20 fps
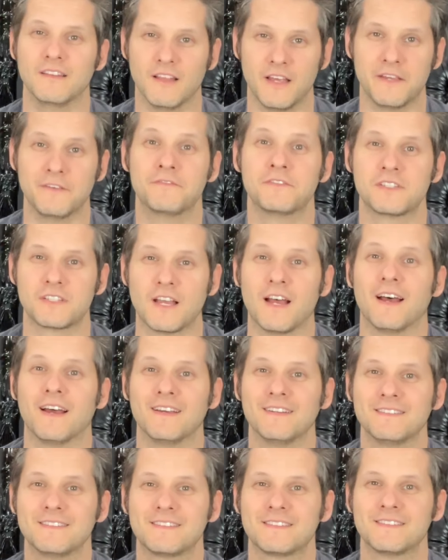life
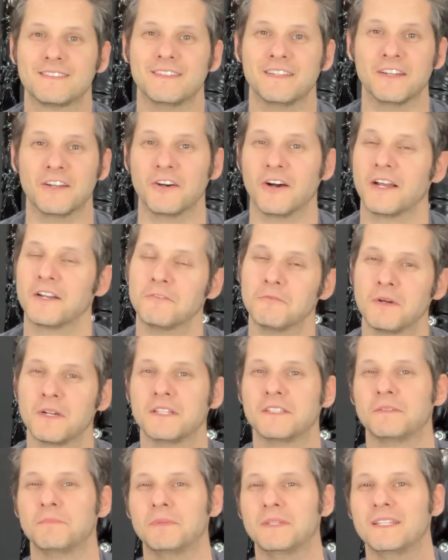size. I don't want
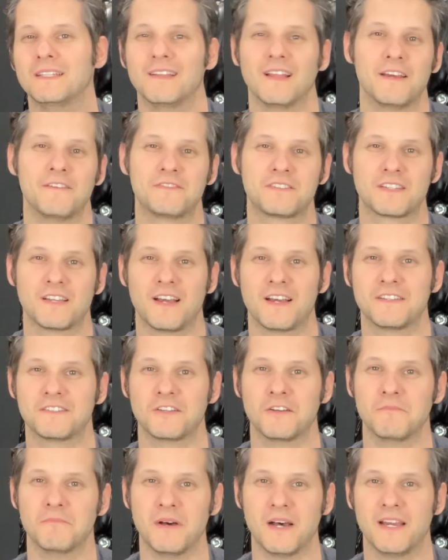it to be life size
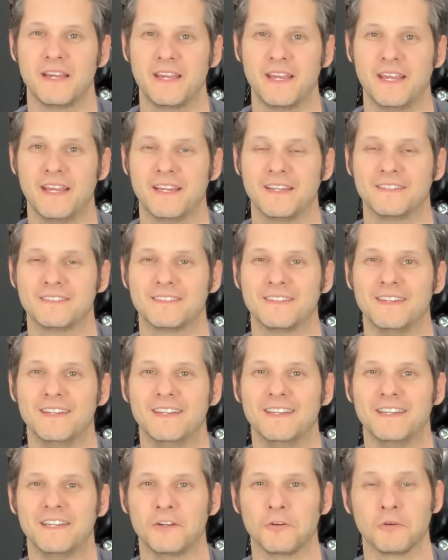on my hand,
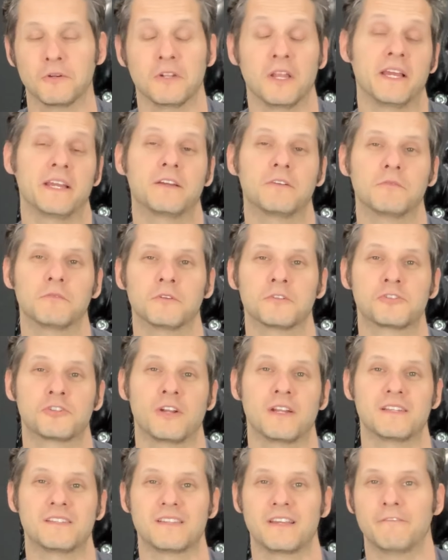or
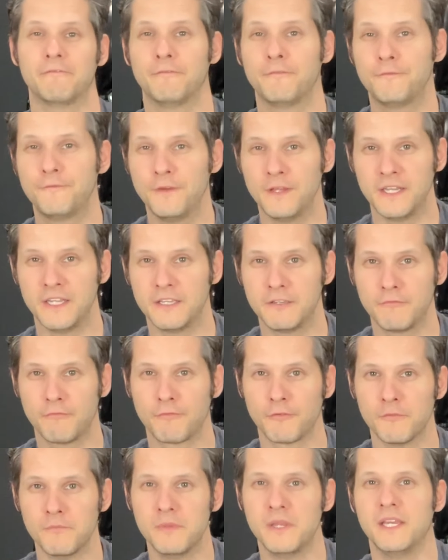should I say fitting
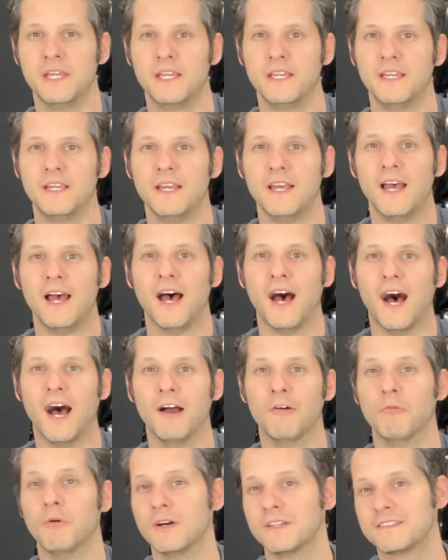for me.
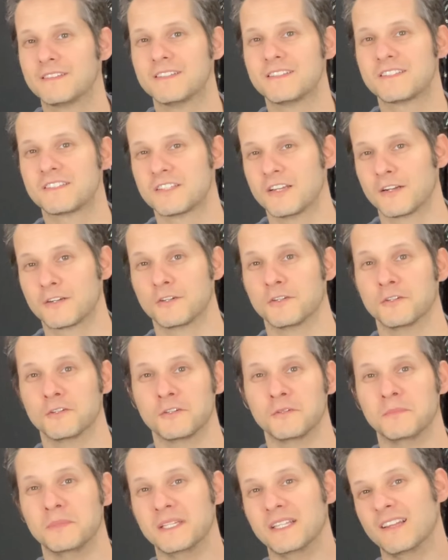I want this sucker
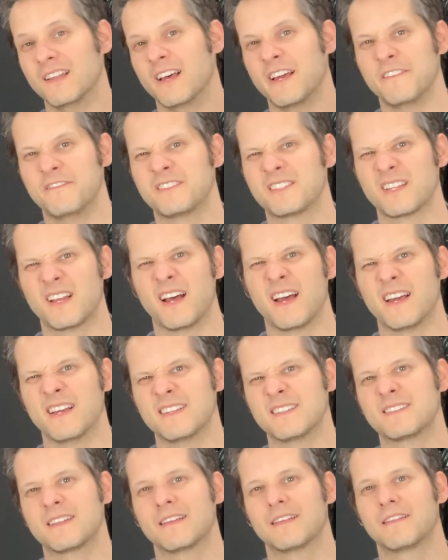to be life
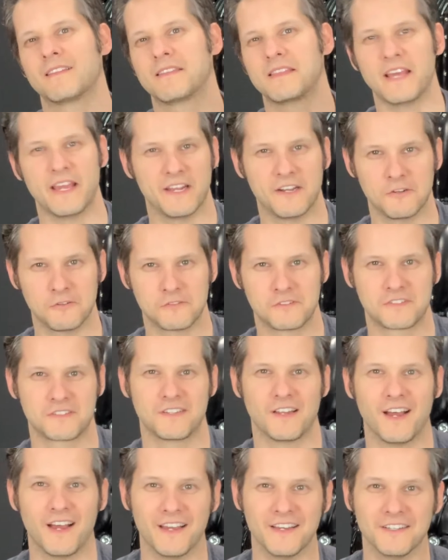size Thanos
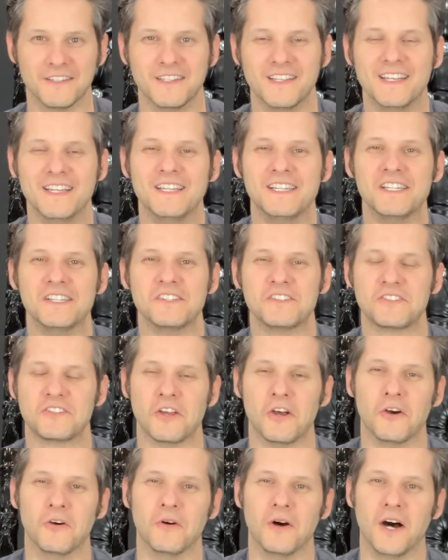style.
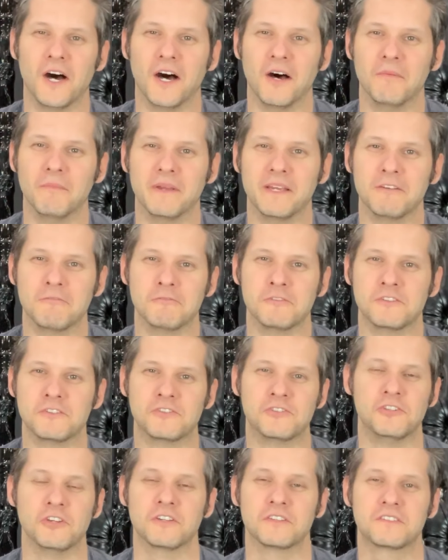So it
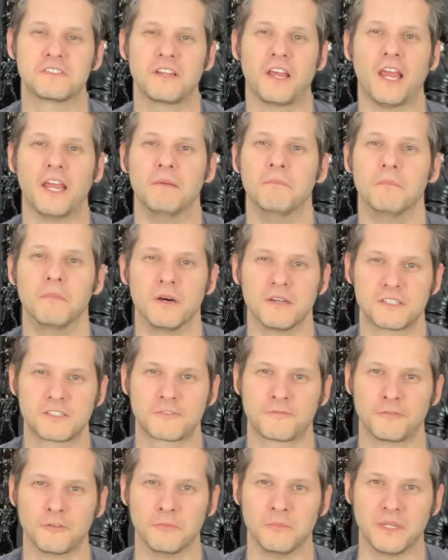was just a
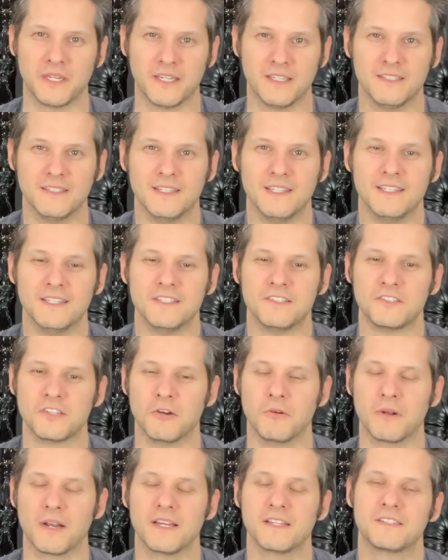must for me.
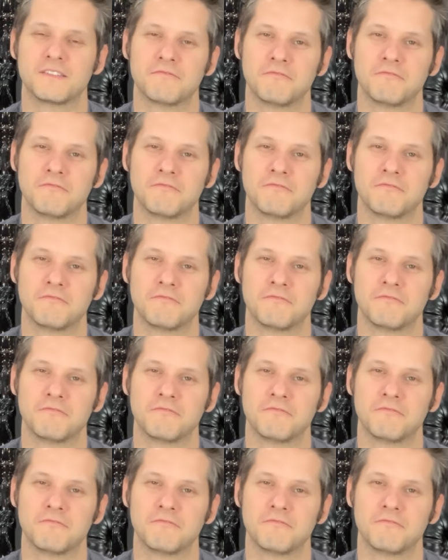So when I